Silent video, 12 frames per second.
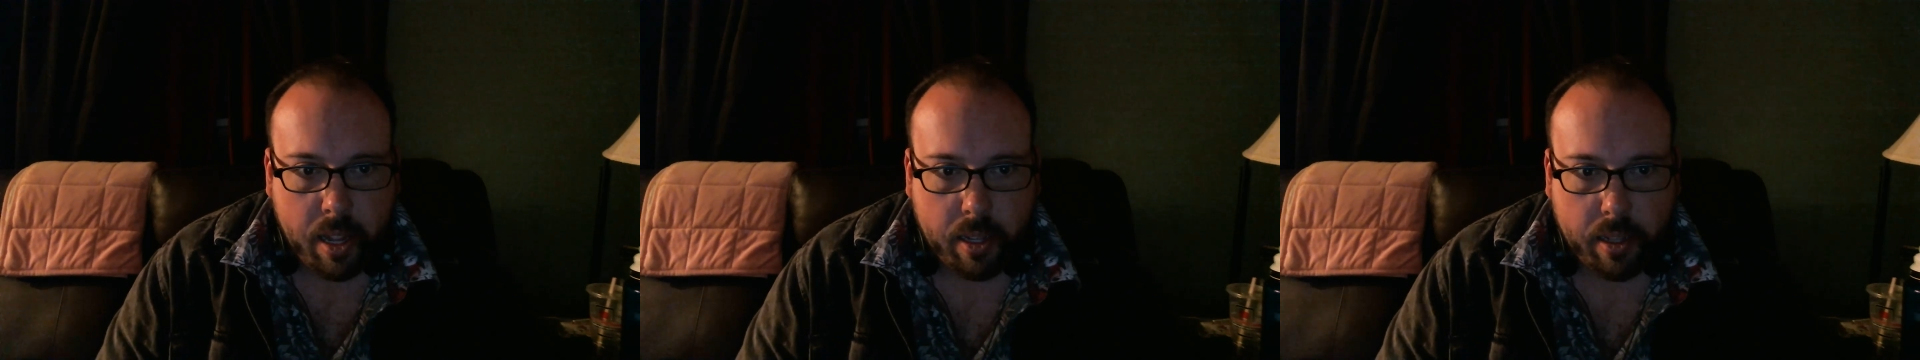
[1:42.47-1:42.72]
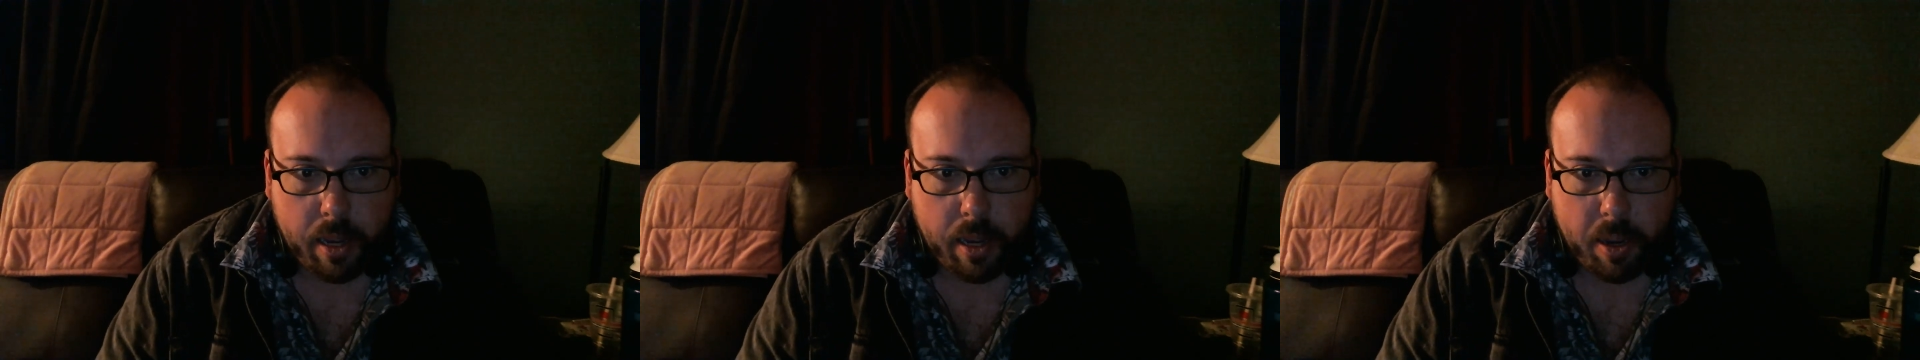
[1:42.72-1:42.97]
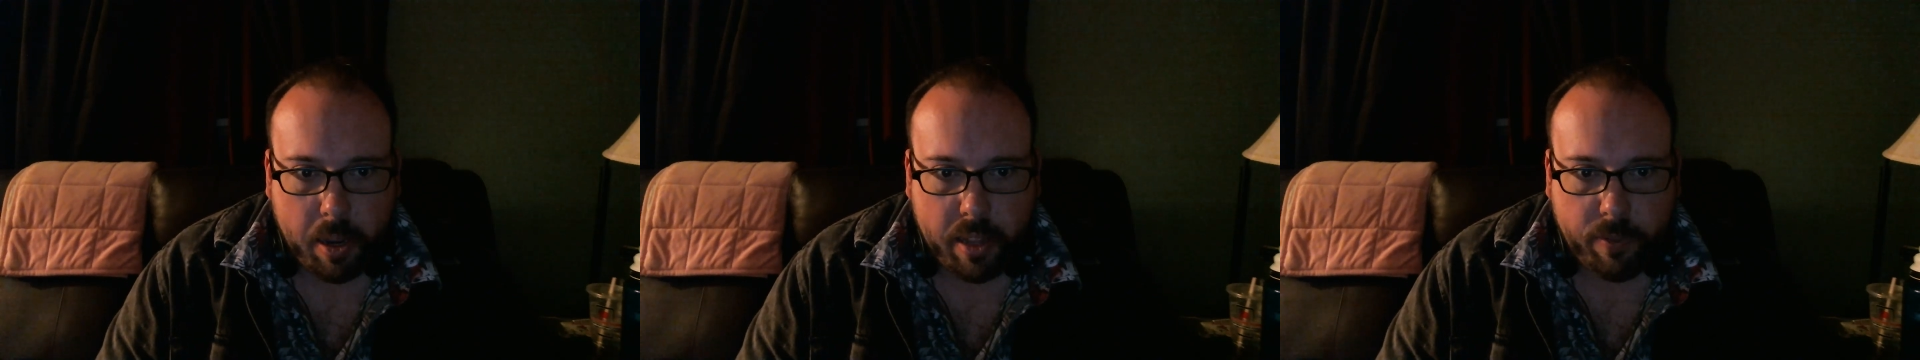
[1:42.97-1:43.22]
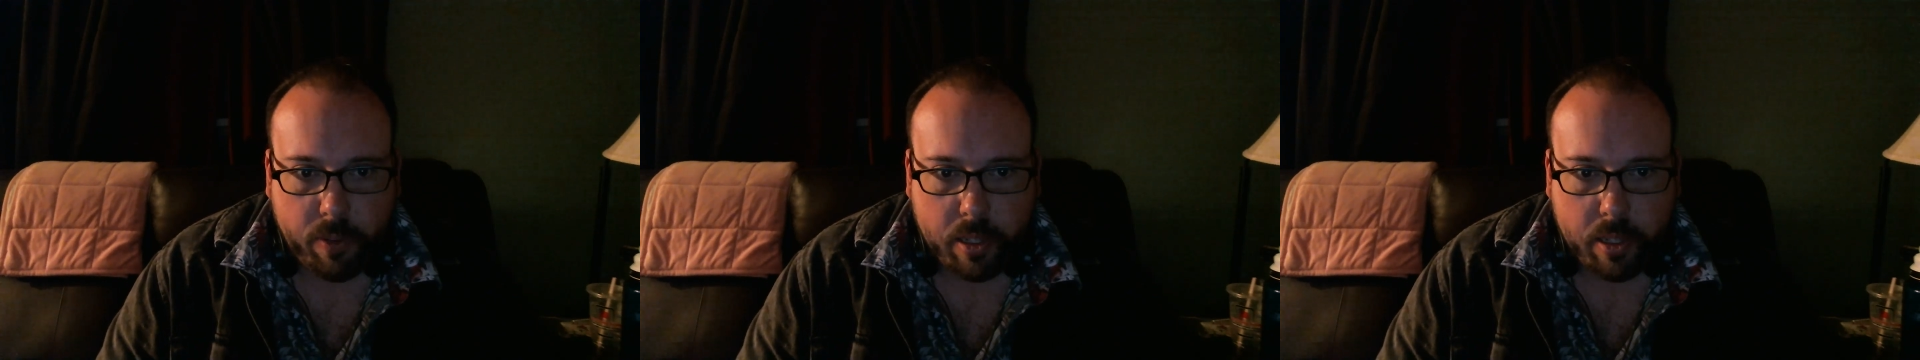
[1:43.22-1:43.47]
Led by the
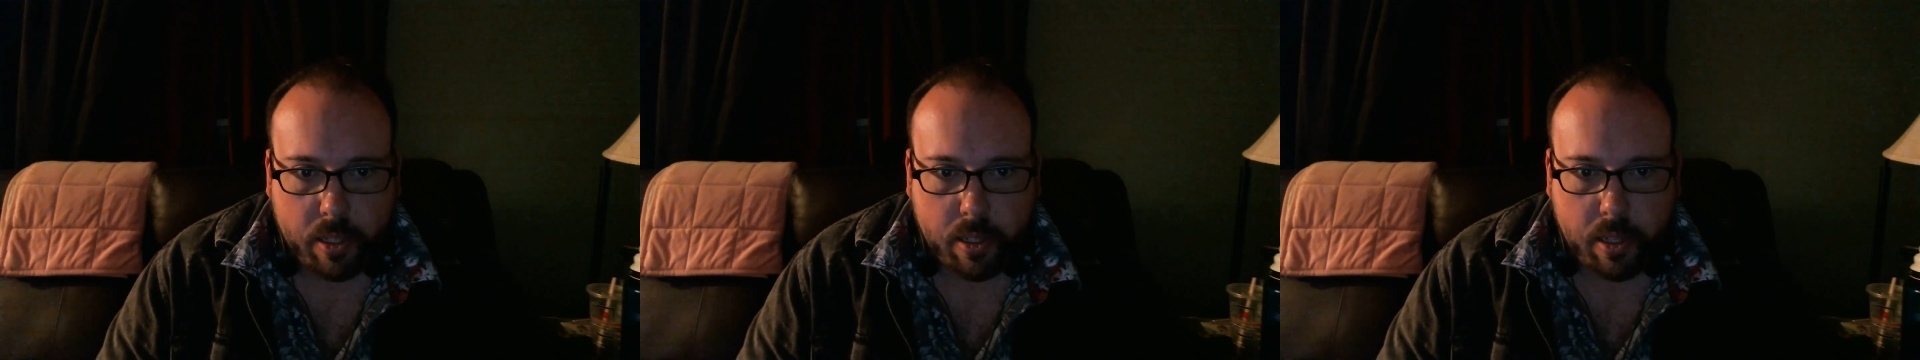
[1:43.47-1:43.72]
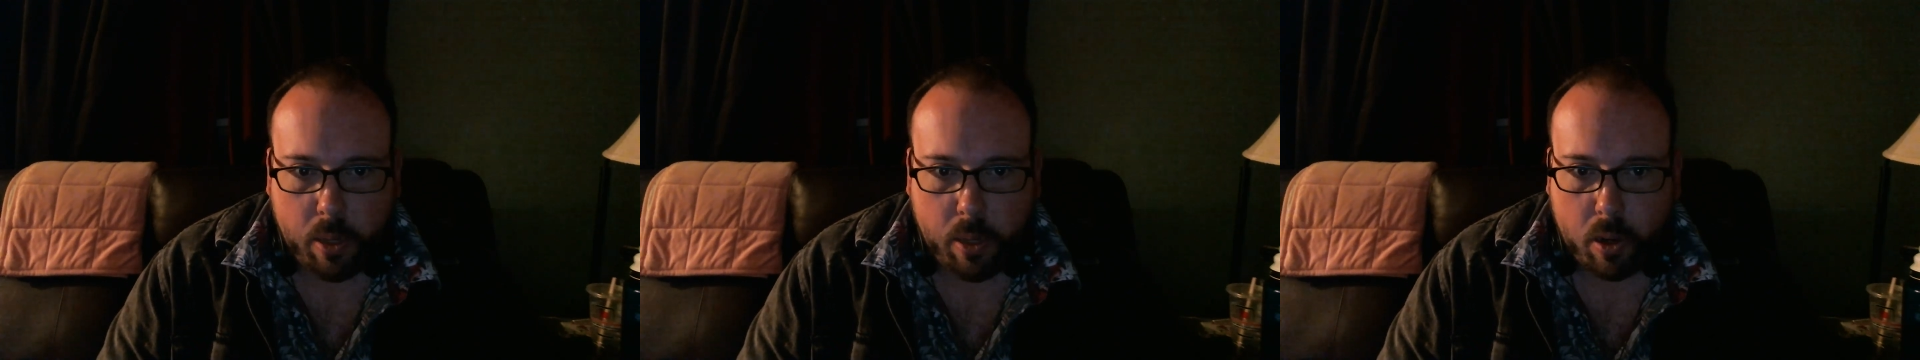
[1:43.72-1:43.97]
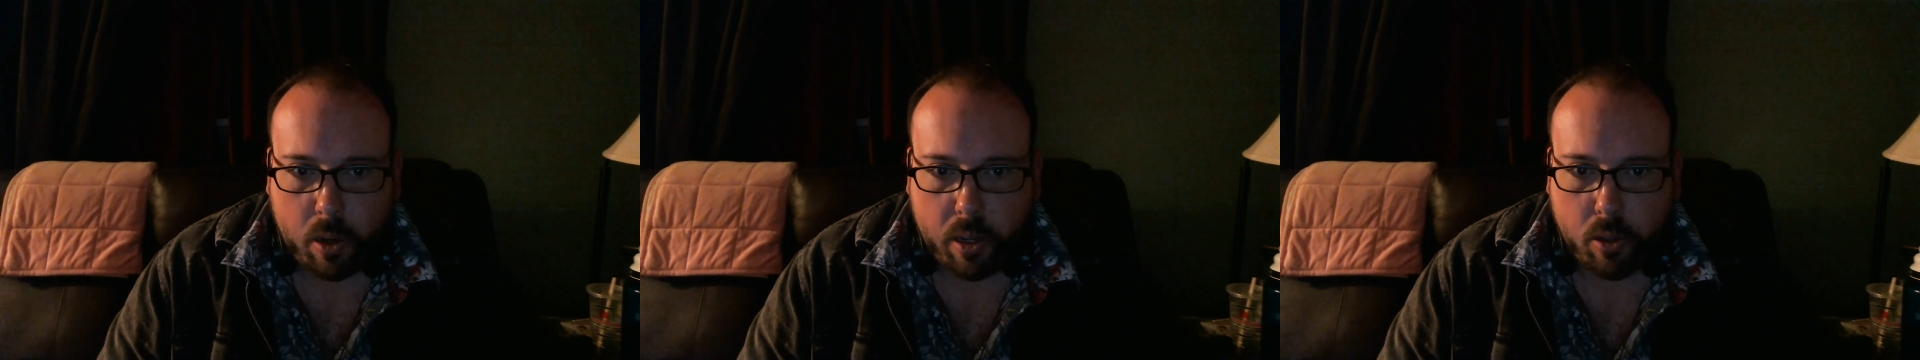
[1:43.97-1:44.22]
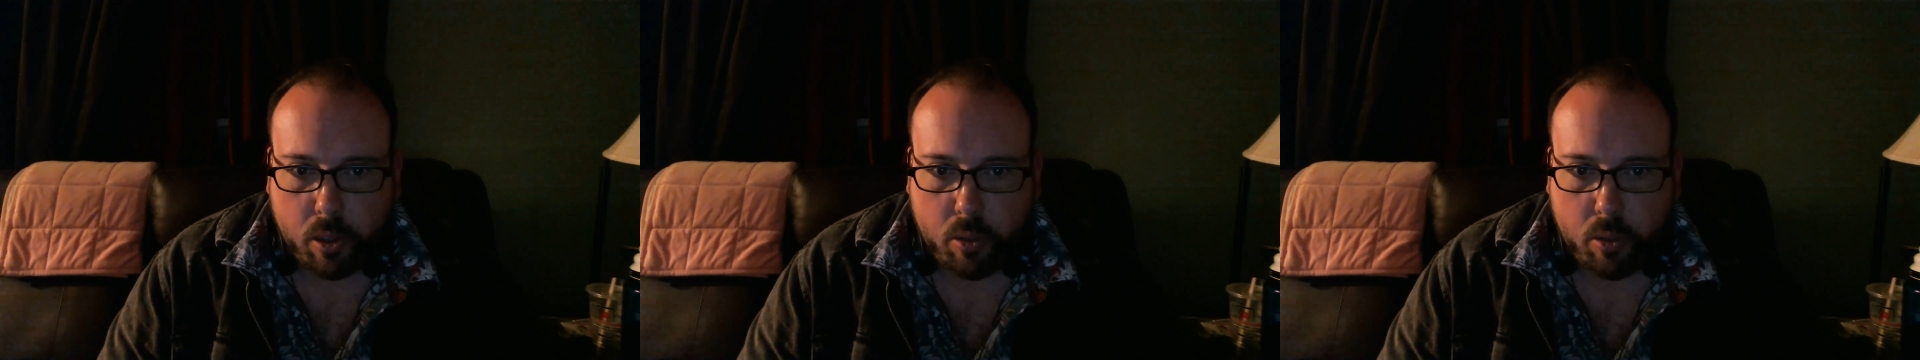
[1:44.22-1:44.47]
voices, he
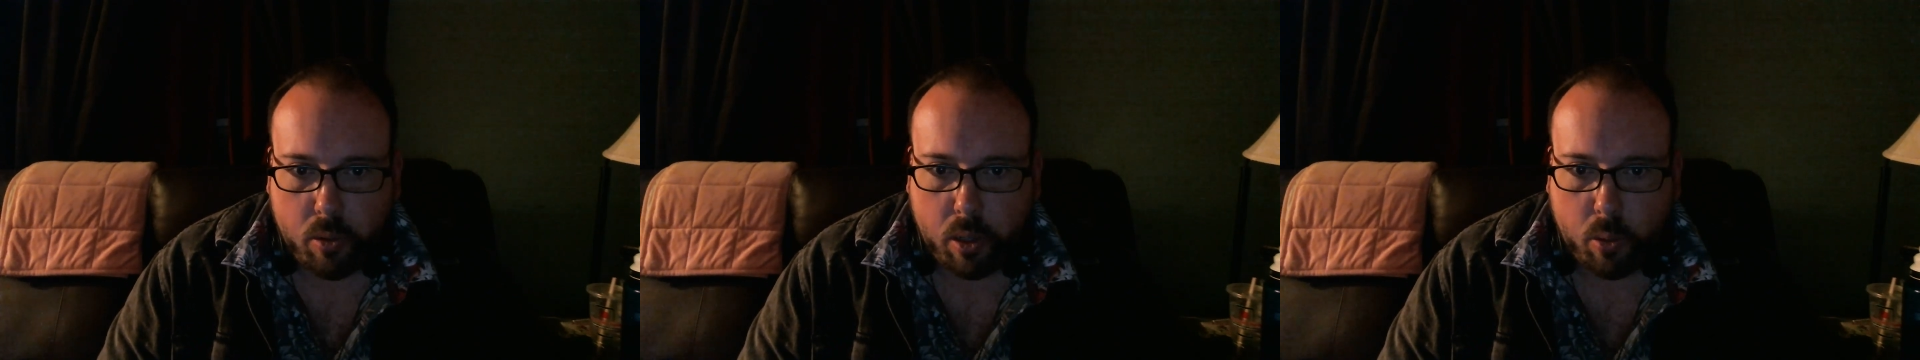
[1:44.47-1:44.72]
wanders through the